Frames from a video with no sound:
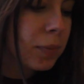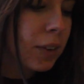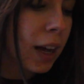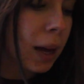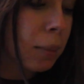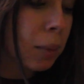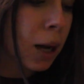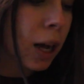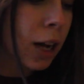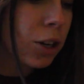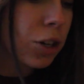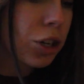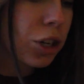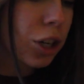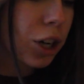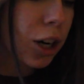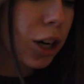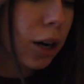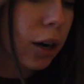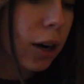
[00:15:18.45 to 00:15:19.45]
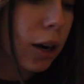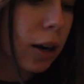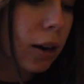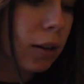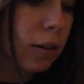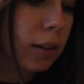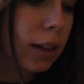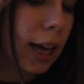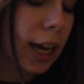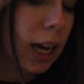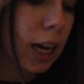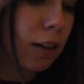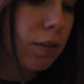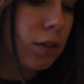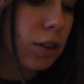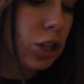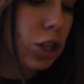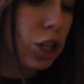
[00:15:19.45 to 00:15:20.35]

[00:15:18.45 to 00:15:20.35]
I'm not sure like of the